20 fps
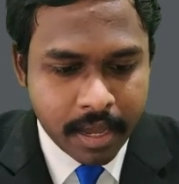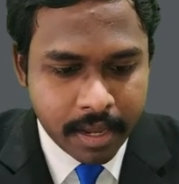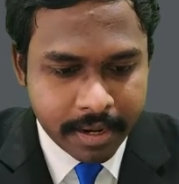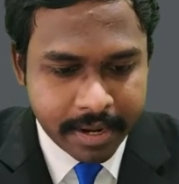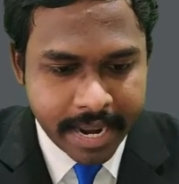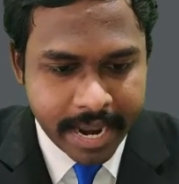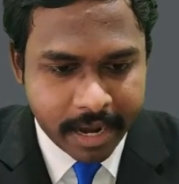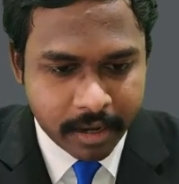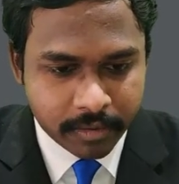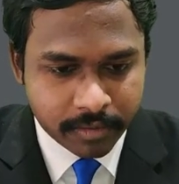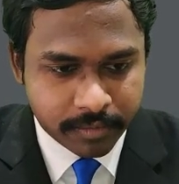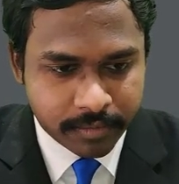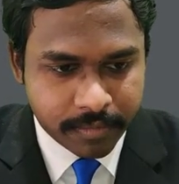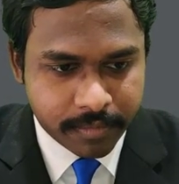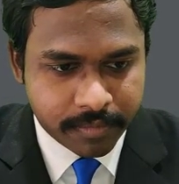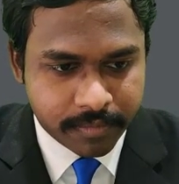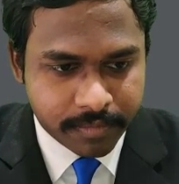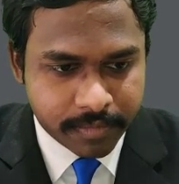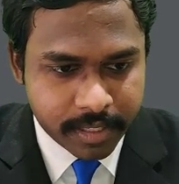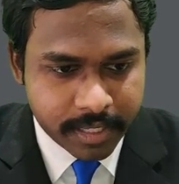Now,
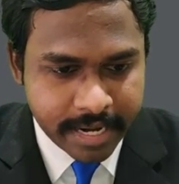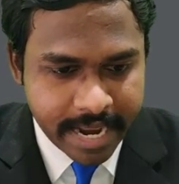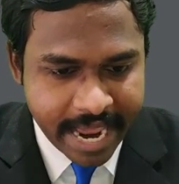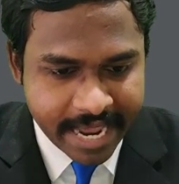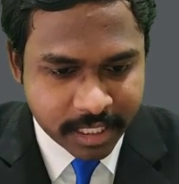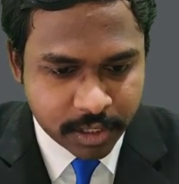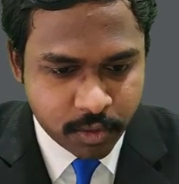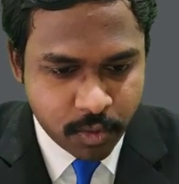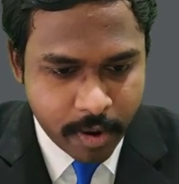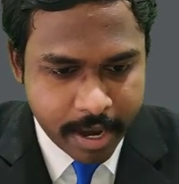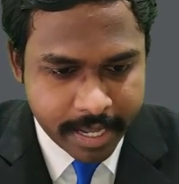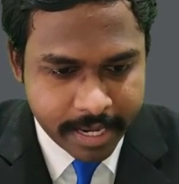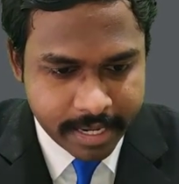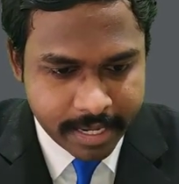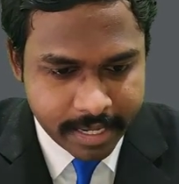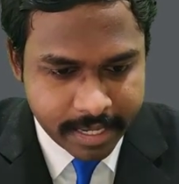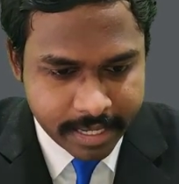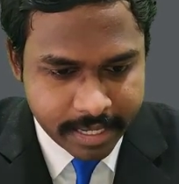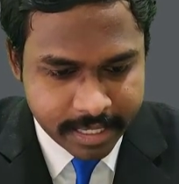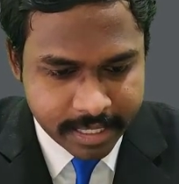the next one
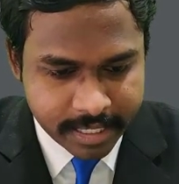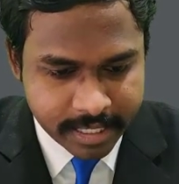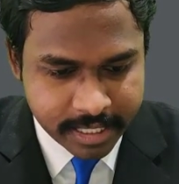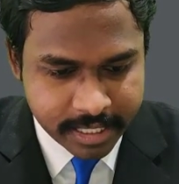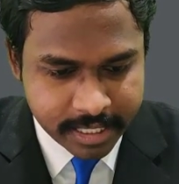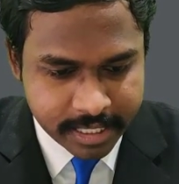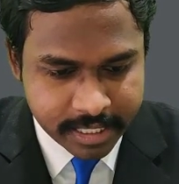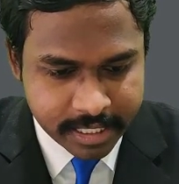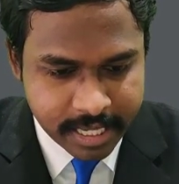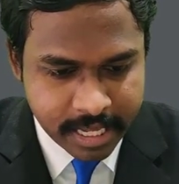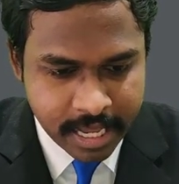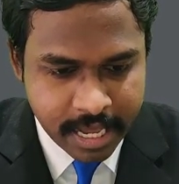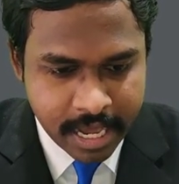is